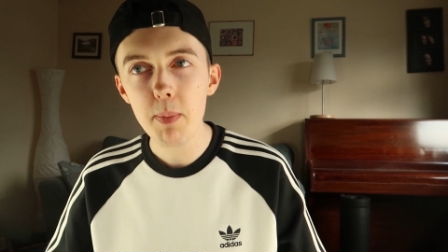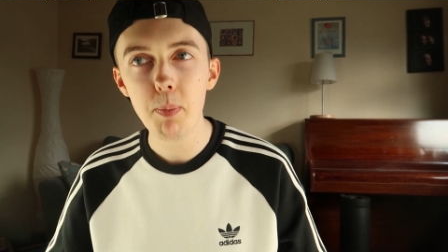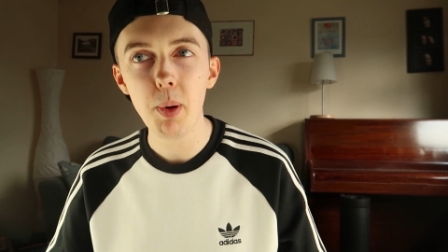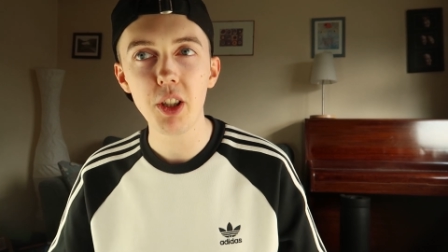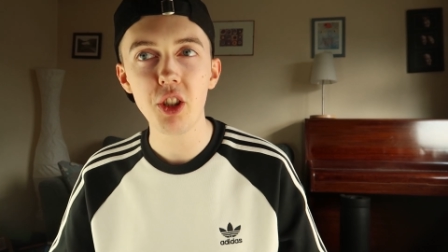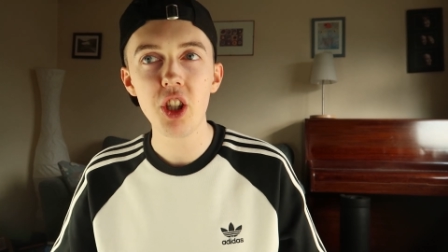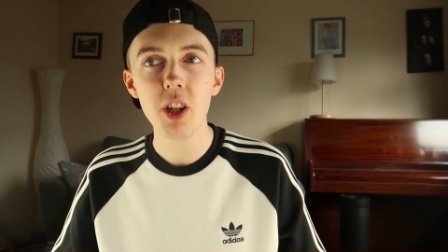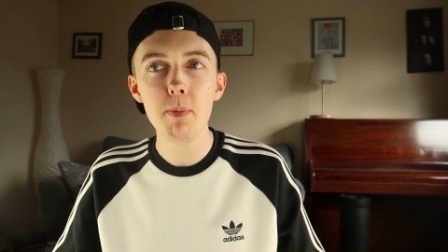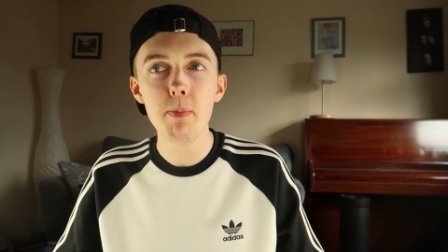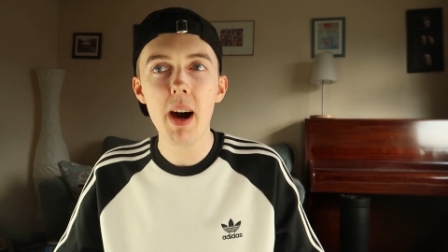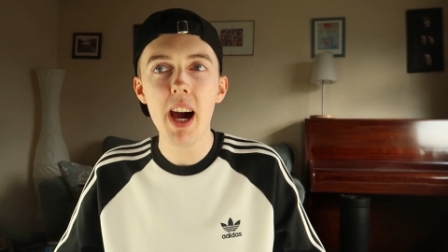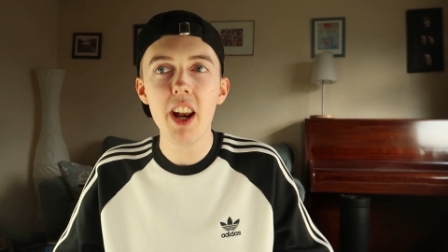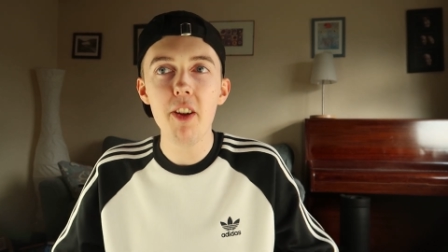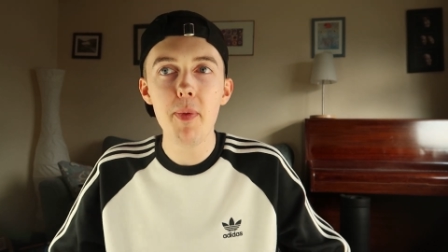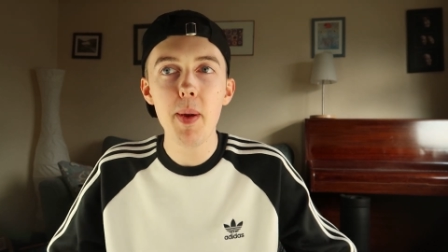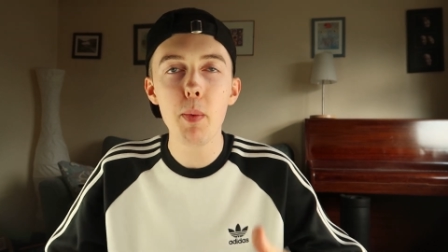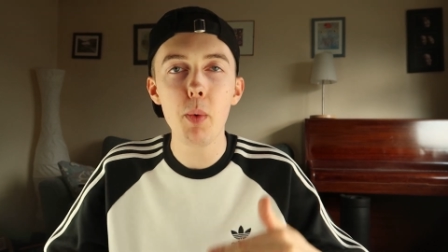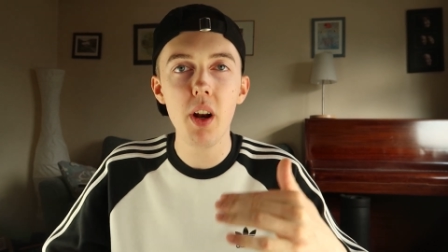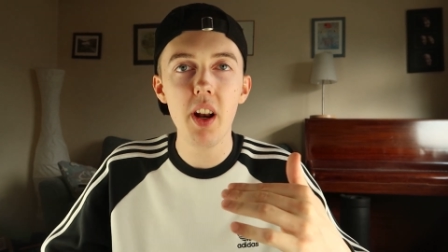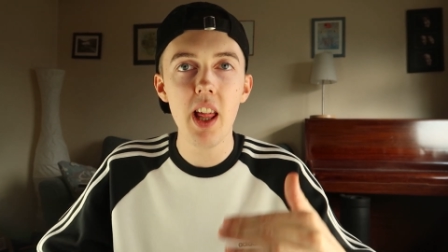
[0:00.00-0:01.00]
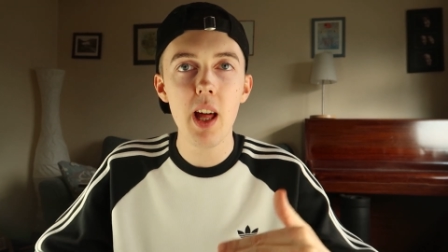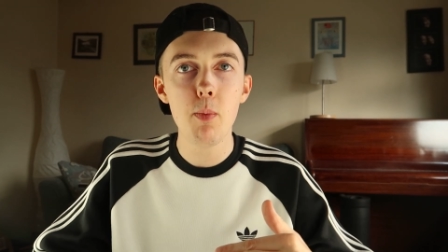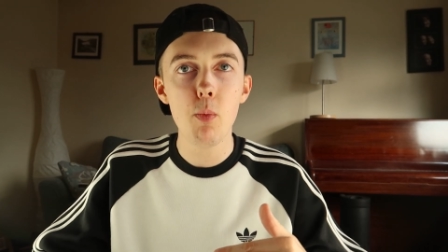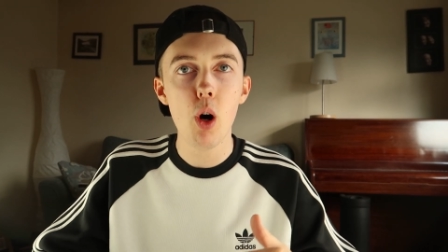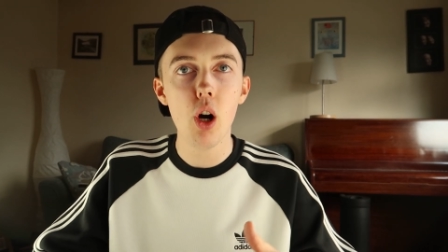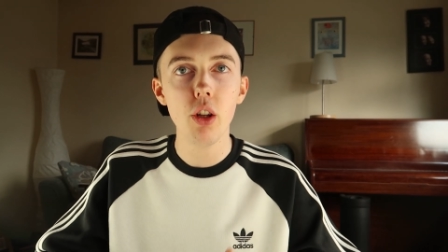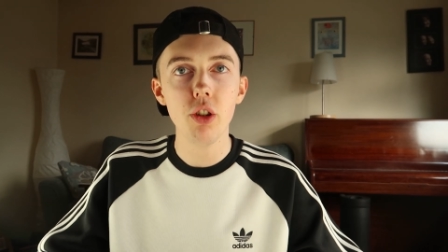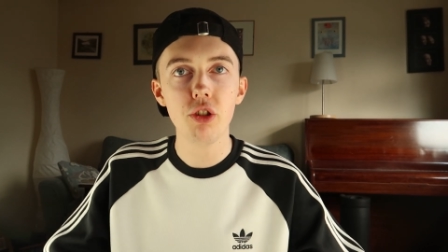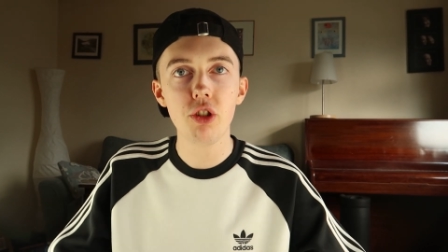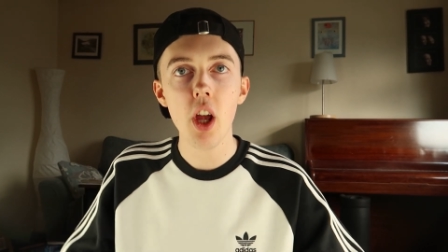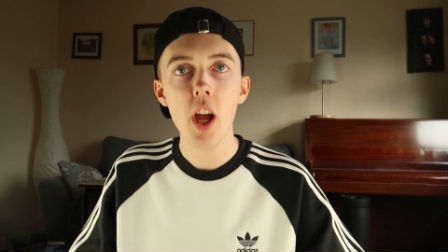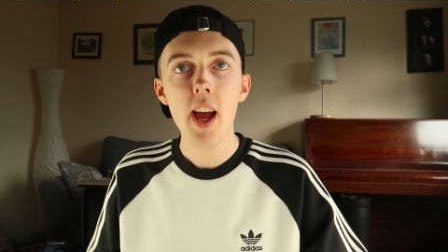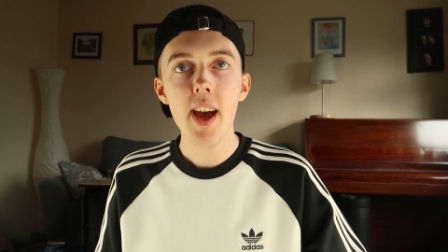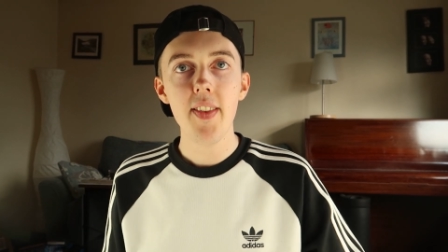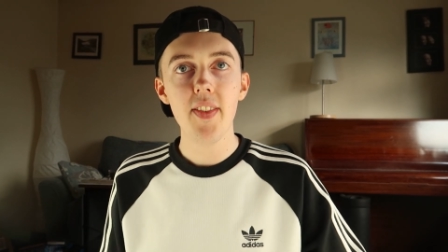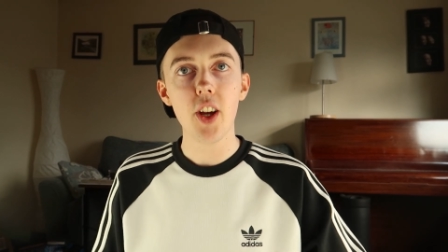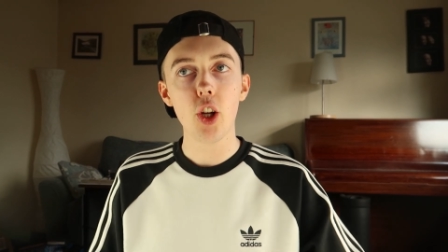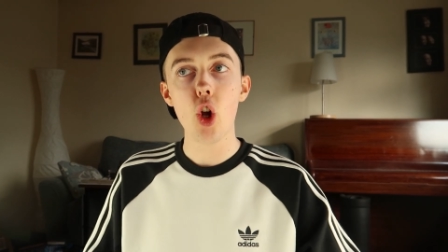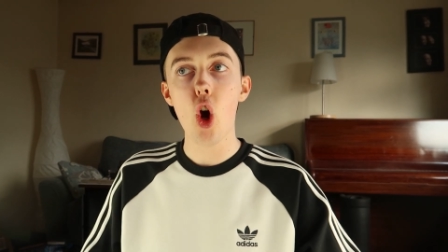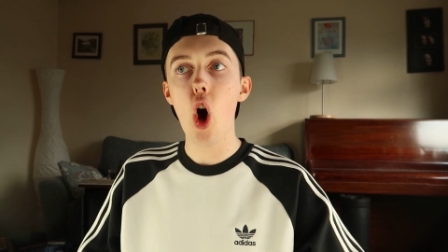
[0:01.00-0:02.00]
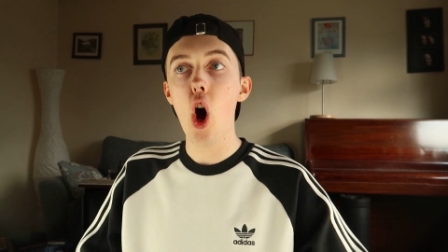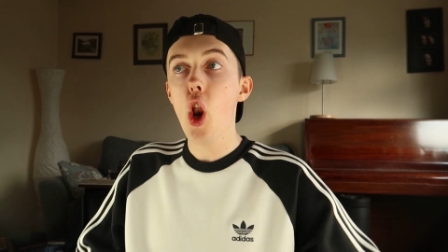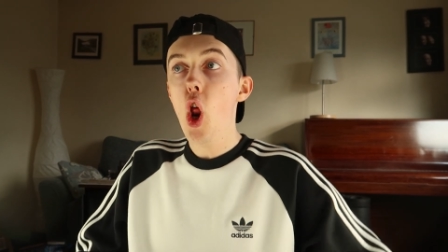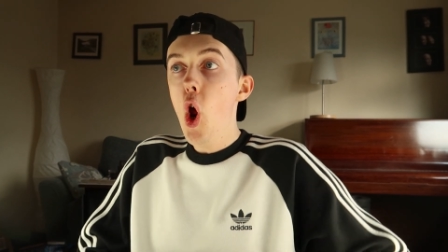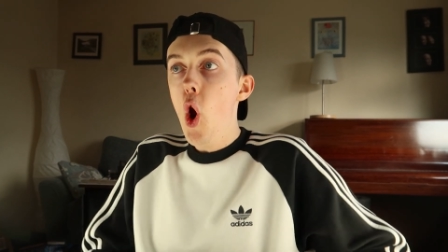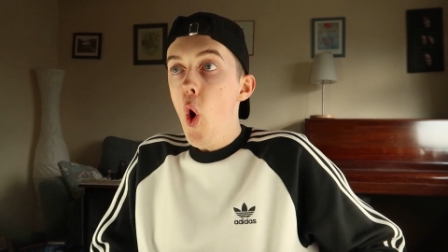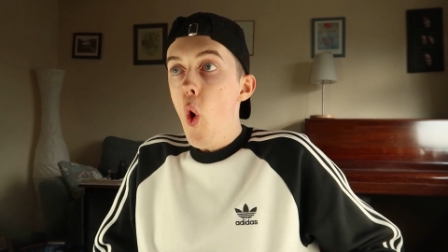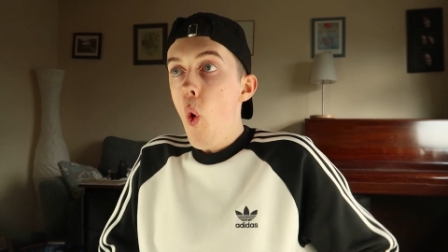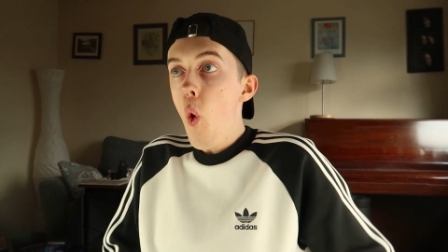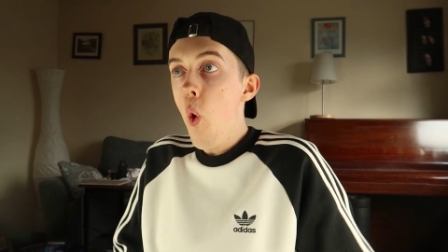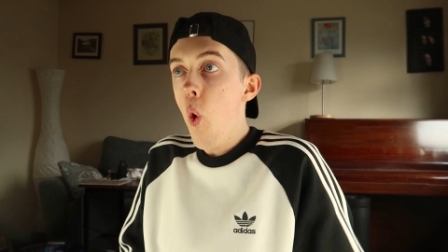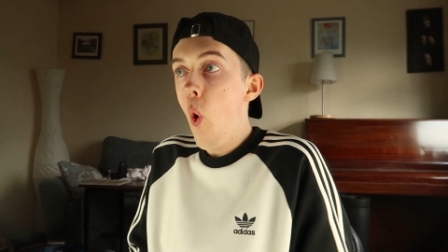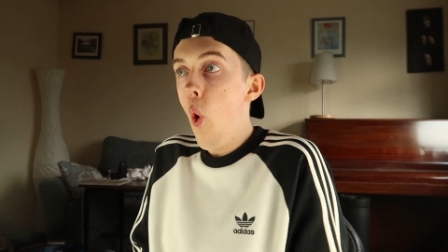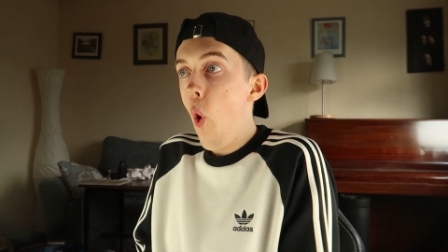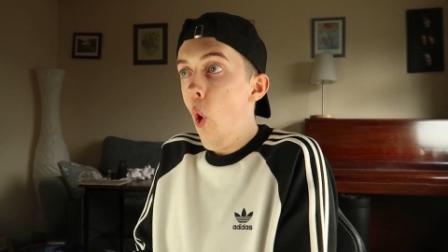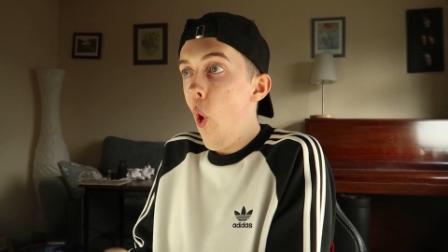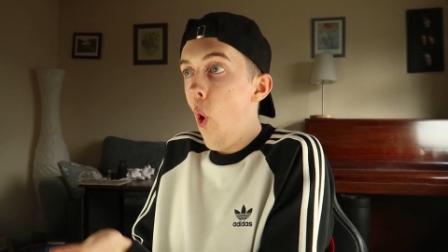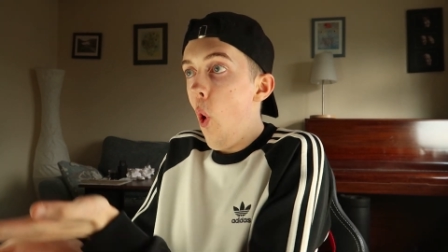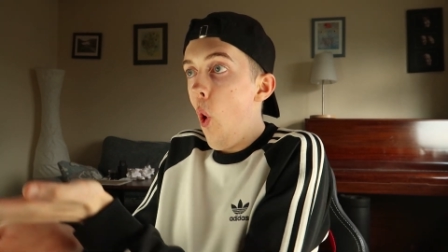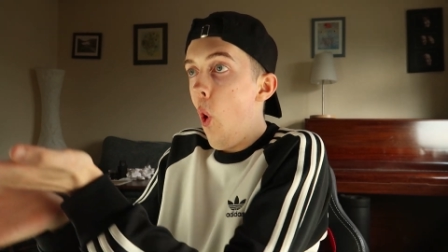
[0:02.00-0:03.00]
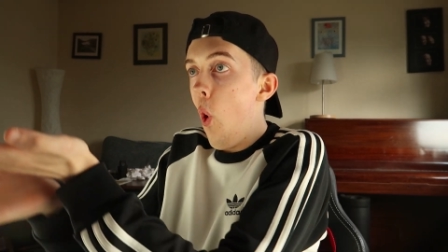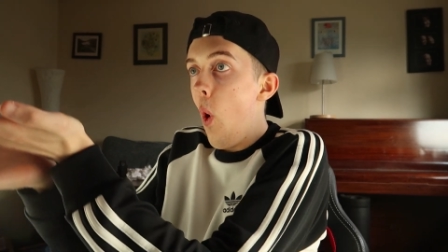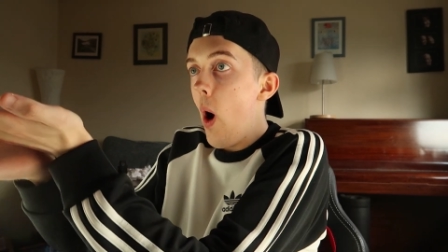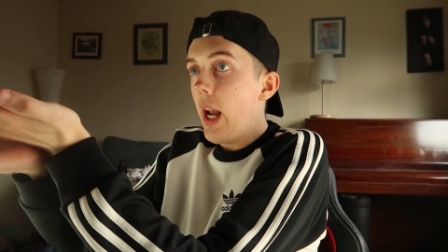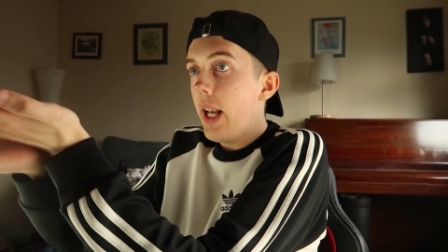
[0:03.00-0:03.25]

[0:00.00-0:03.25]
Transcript: but she might have been one of them ones that got whoop,